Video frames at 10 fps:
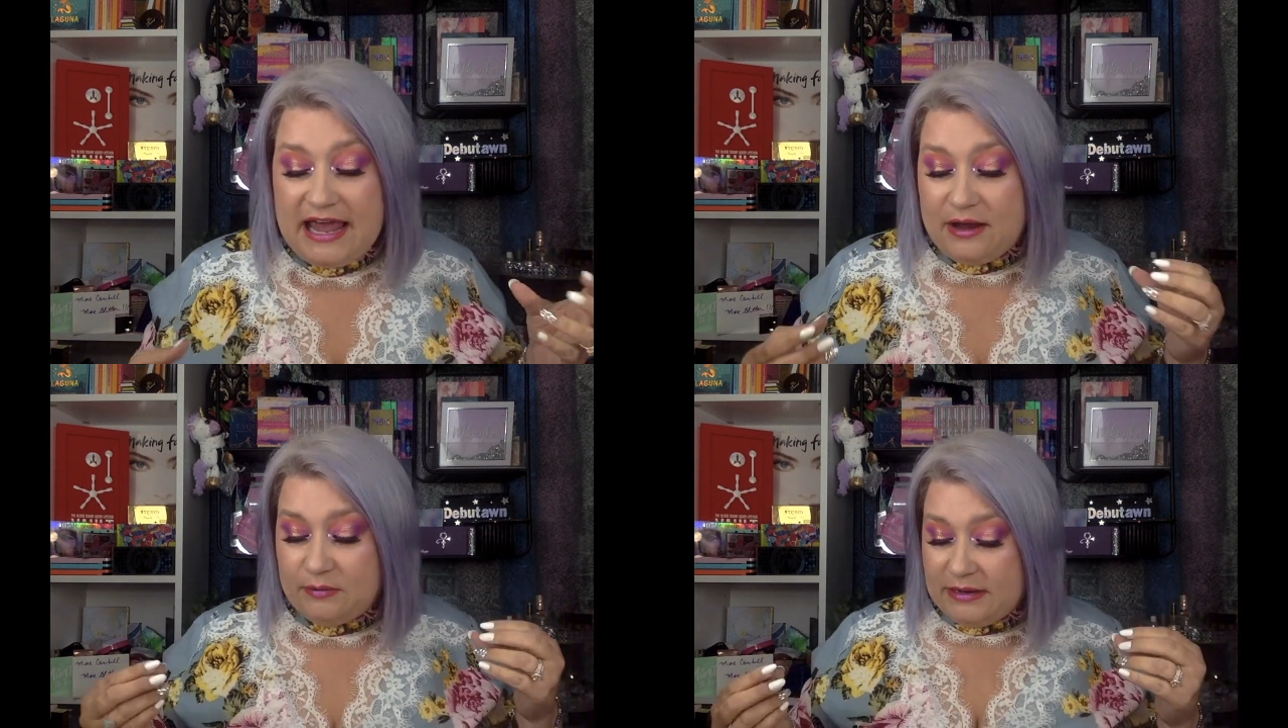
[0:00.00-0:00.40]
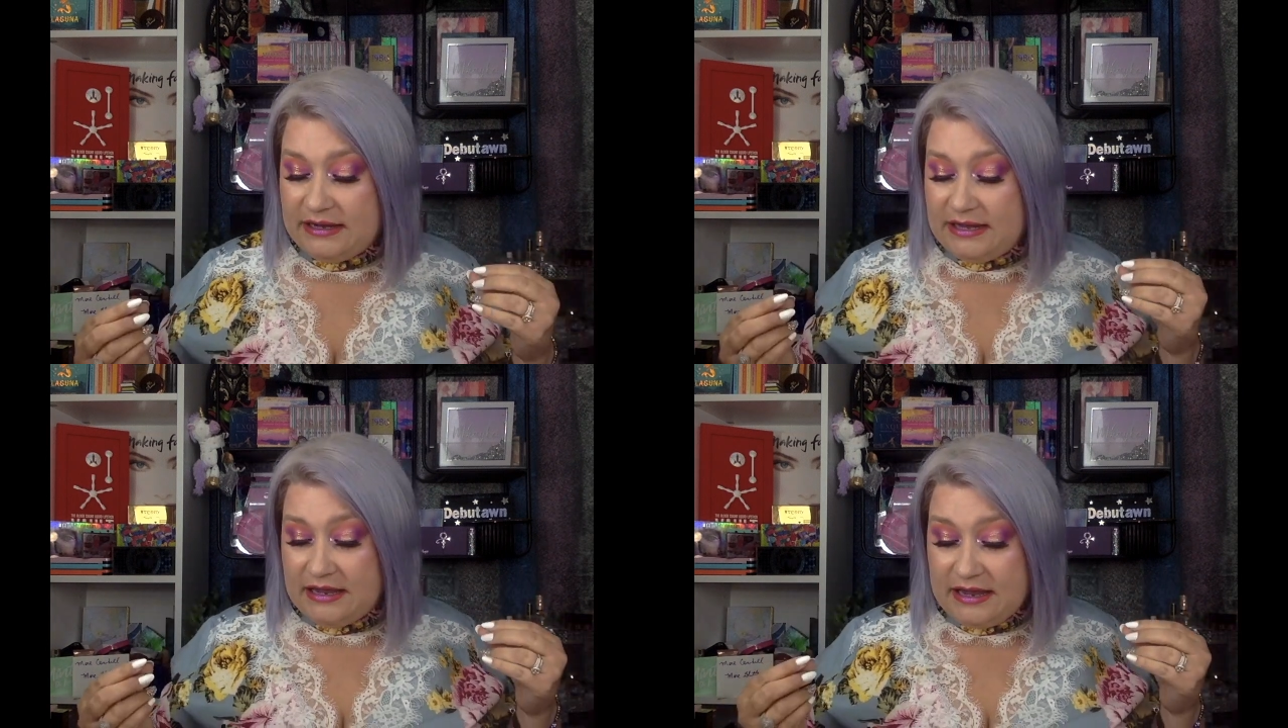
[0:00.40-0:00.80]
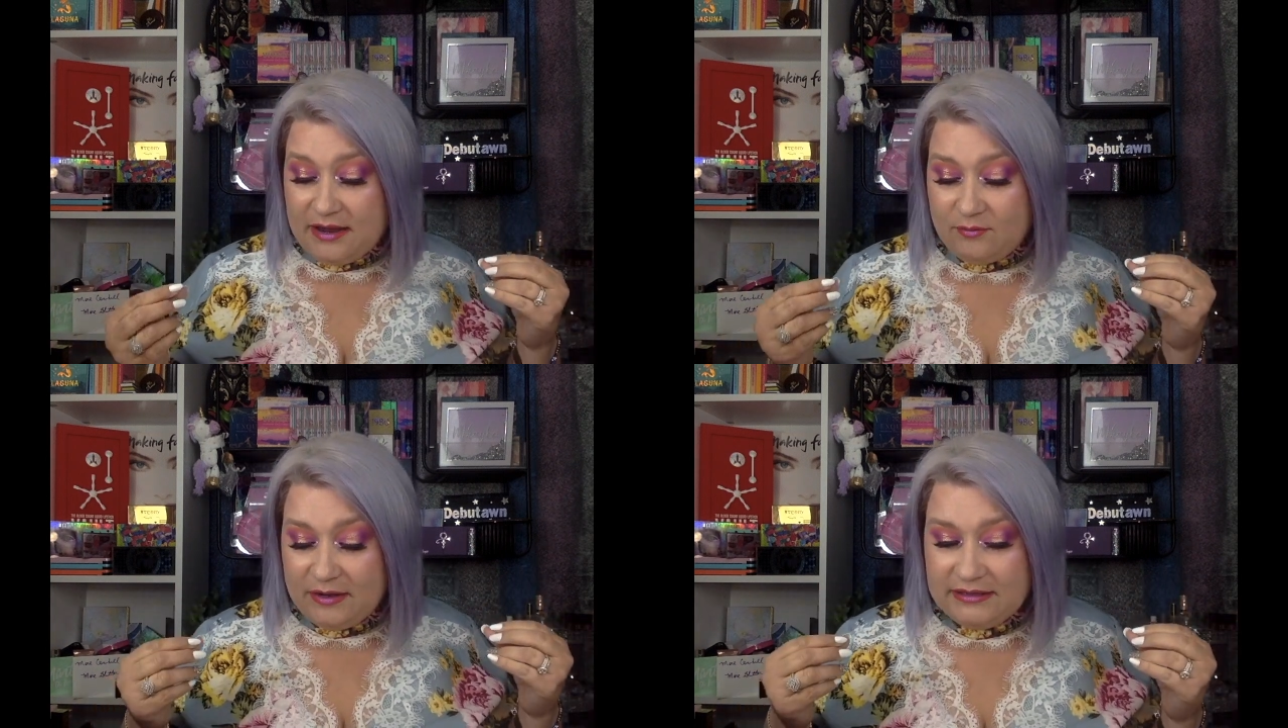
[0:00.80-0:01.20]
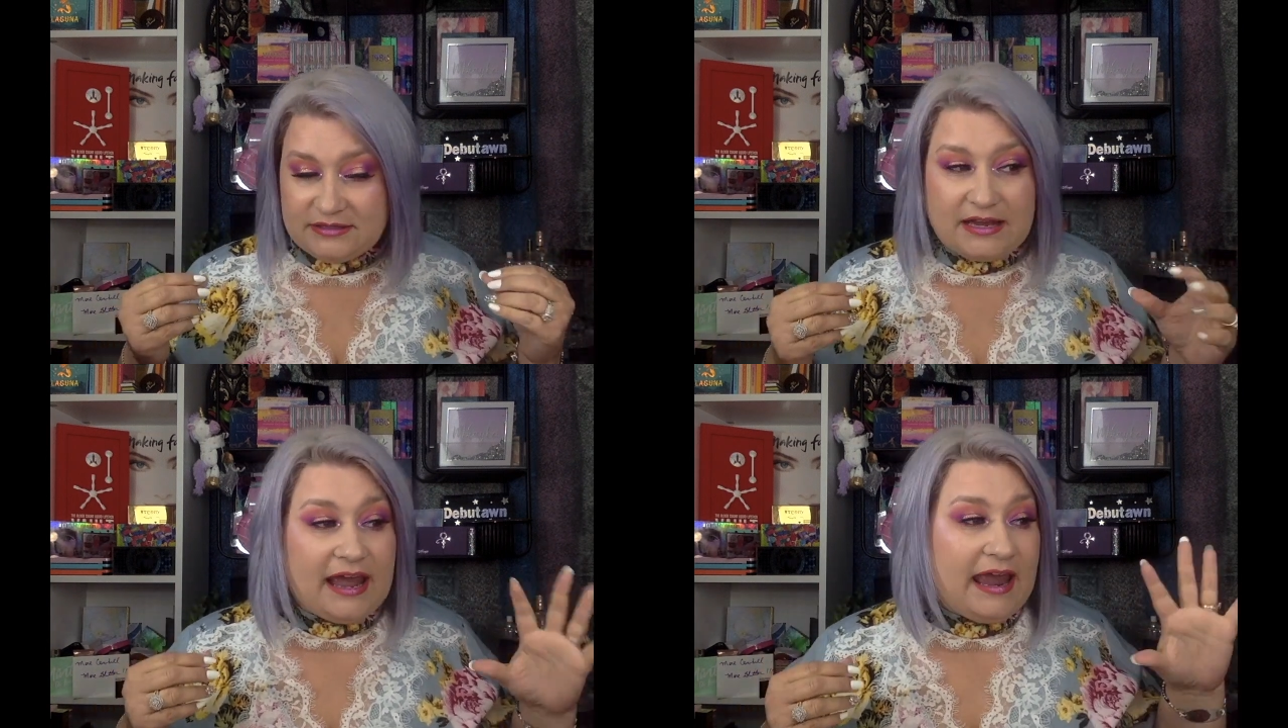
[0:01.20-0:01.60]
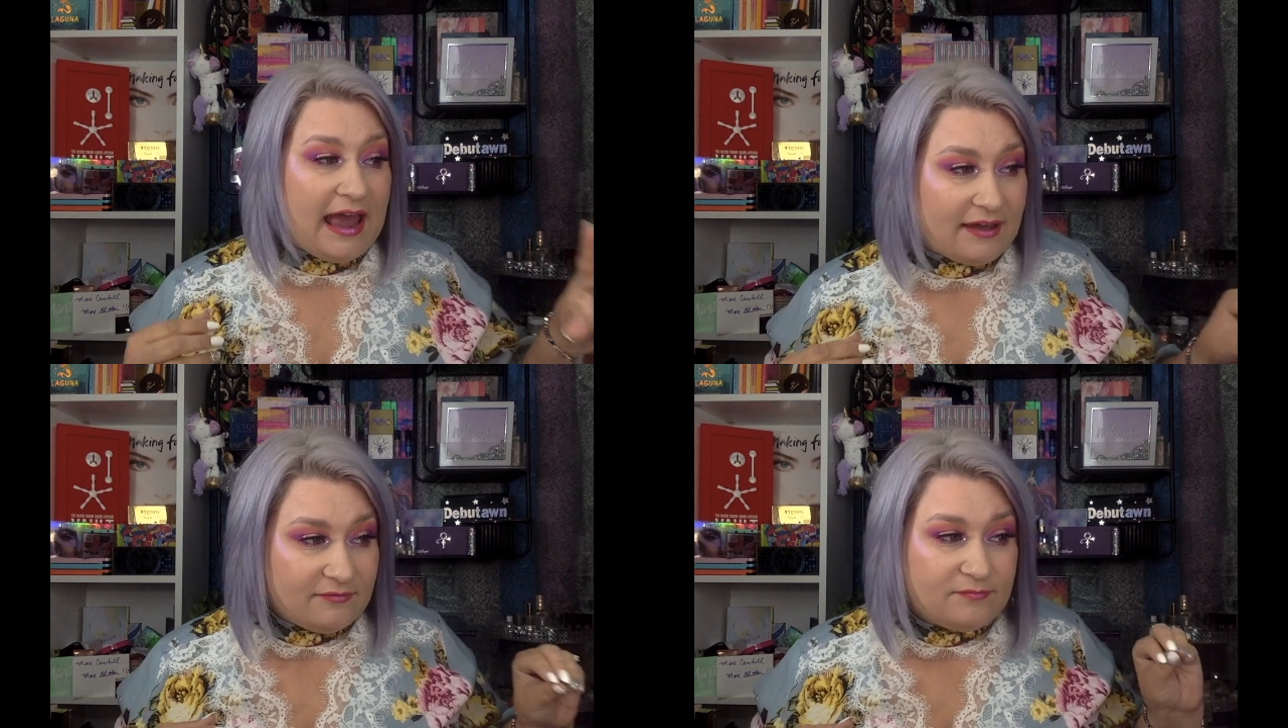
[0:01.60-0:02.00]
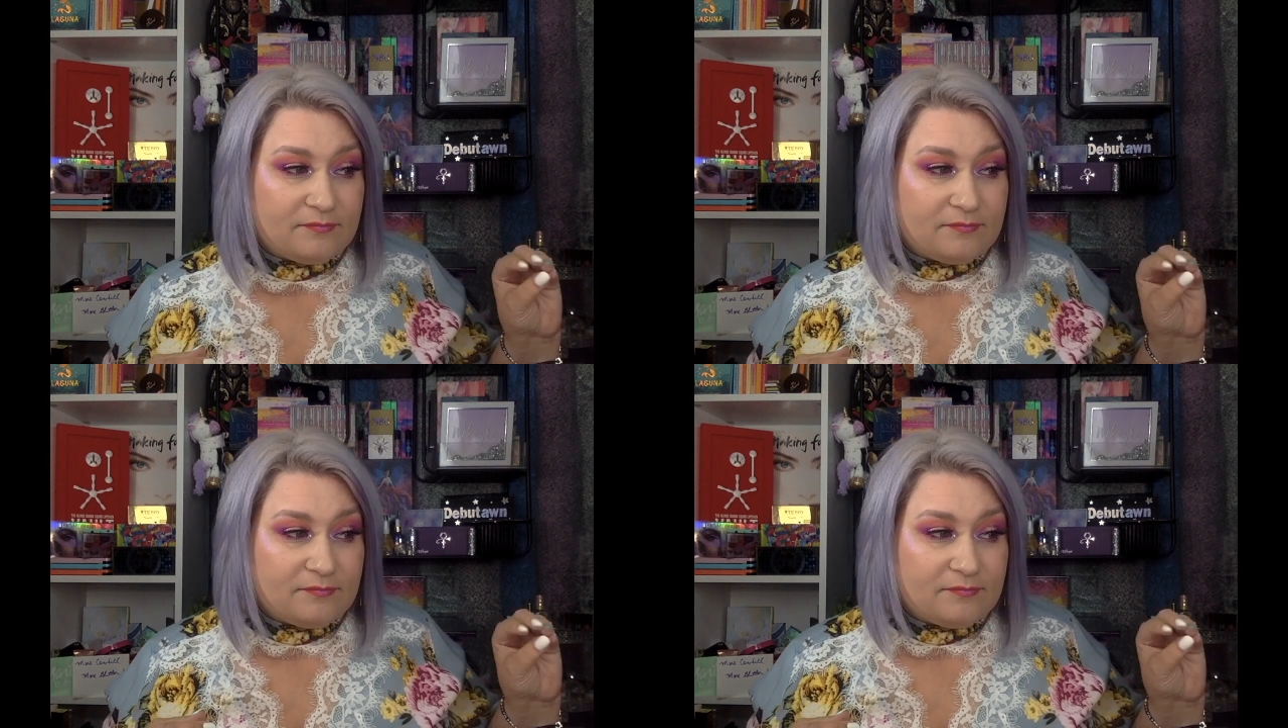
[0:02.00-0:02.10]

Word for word: I have